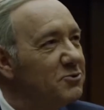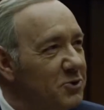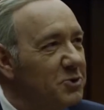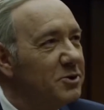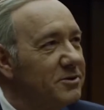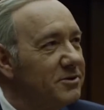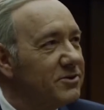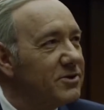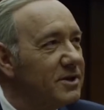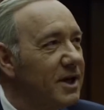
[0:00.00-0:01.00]

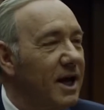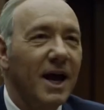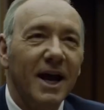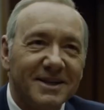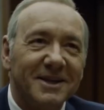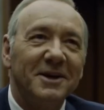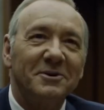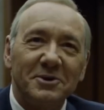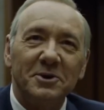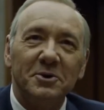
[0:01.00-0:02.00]
rules, and I
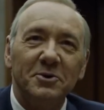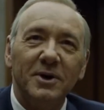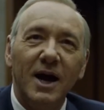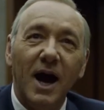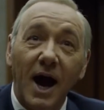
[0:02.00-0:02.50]
tell you,